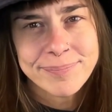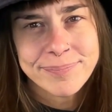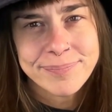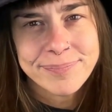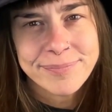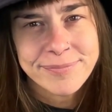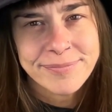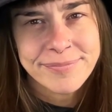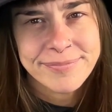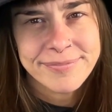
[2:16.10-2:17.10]

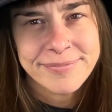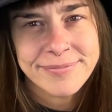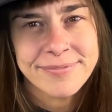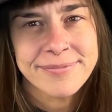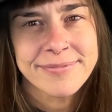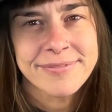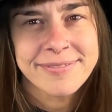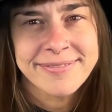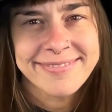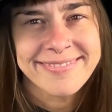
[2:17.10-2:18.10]

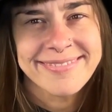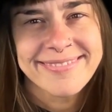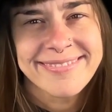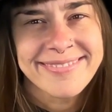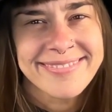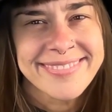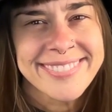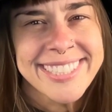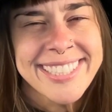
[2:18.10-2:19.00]
[no speech]